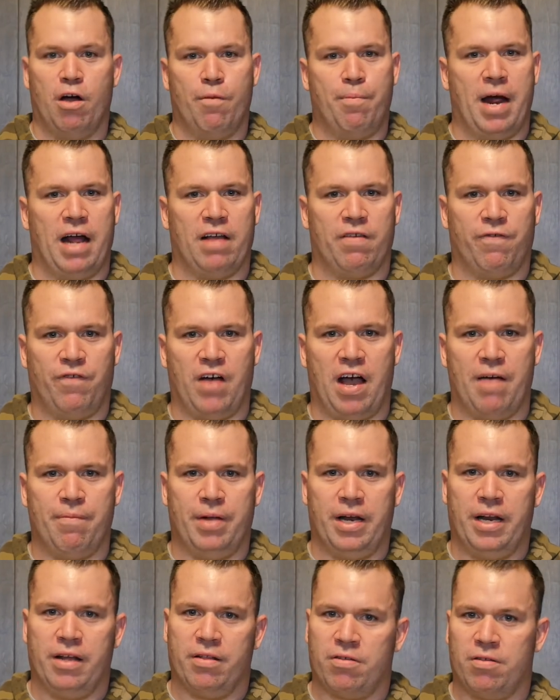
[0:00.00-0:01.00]
go past five
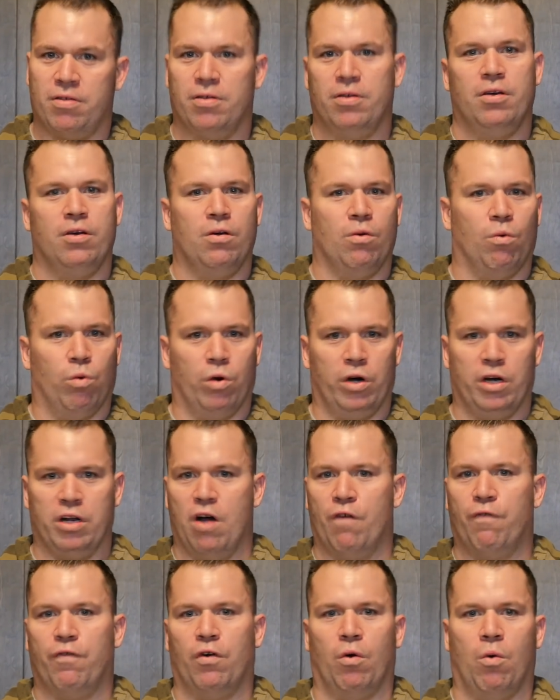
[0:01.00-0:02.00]
minutes, we're gonna
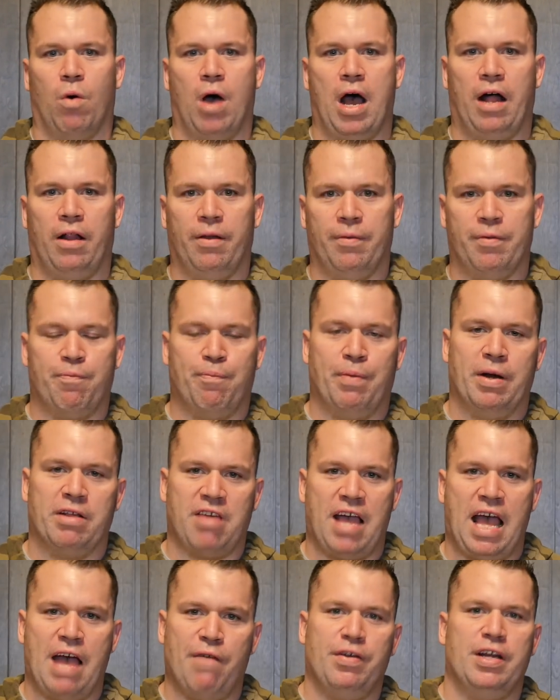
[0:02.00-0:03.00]
go for a while, but it's
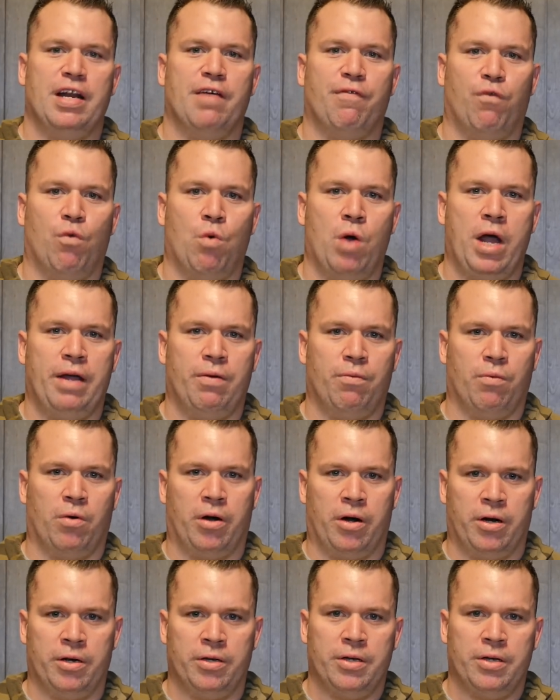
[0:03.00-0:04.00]
a heavy enough weight where